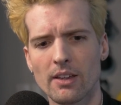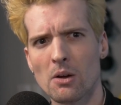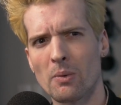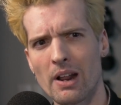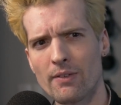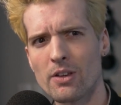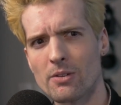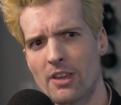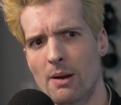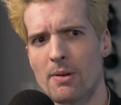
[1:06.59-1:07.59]
Whenever you
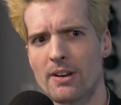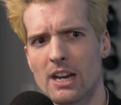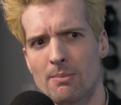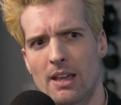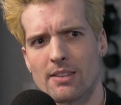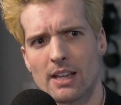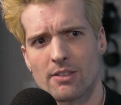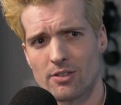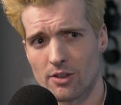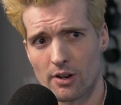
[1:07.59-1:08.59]
set up your database, it's
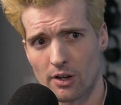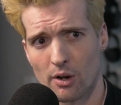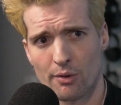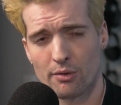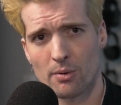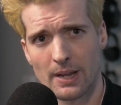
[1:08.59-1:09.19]
just going to go through